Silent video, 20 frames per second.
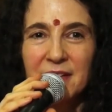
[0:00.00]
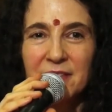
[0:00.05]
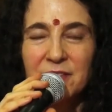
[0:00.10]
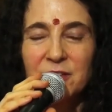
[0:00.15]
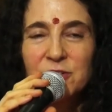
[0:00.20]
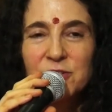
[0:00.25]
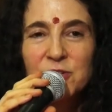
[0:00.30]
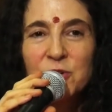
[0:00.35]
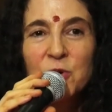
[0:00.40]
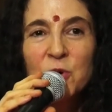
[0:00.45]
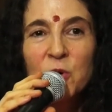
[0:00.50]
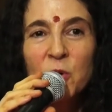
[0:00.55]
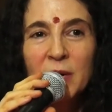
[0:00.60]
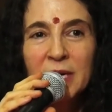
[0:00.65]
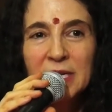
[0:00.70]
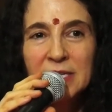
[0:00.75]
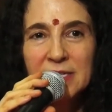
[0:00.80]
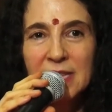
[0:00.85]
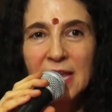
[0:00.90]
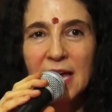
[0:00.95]
There's
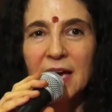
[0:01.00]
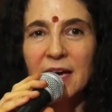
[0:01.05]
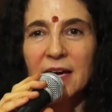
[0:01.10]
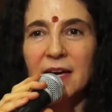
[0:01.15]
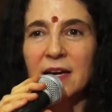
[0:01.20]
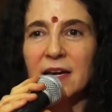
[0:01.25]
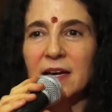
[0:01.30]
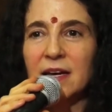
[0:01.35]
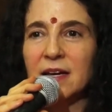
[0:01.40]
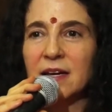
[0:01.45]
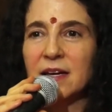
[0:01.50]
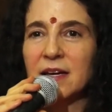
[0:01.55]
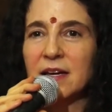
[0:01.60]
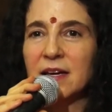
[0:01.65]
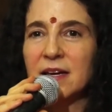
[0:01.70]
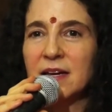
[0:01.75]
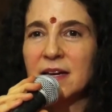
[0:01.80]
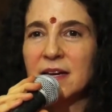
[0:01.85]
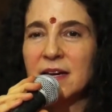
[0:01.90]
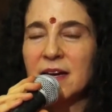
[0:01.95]
always lack.
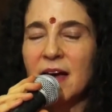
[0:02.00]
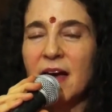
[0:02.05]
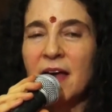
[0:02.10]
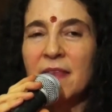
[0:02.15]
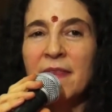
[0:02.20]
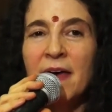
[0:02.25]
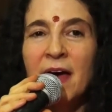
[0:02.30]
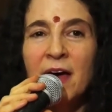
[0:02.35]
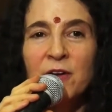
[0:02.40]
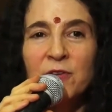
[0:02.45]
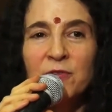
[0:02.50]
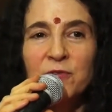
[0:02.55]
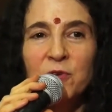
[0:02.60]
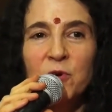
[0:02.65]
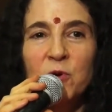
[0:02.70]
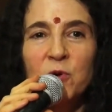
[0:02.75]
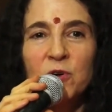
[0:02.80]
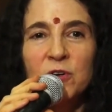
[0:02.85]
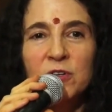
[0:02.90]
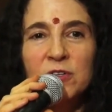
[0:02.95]
And that, of
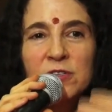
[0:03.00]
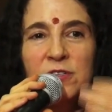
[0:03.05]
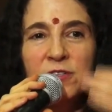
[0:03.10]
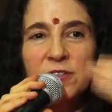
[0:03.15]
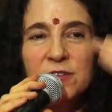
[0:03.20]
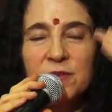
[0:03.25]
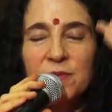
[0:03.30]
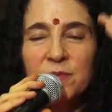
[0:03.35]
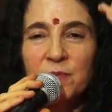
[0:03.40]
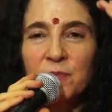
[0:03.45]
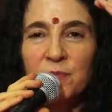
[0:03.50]
course,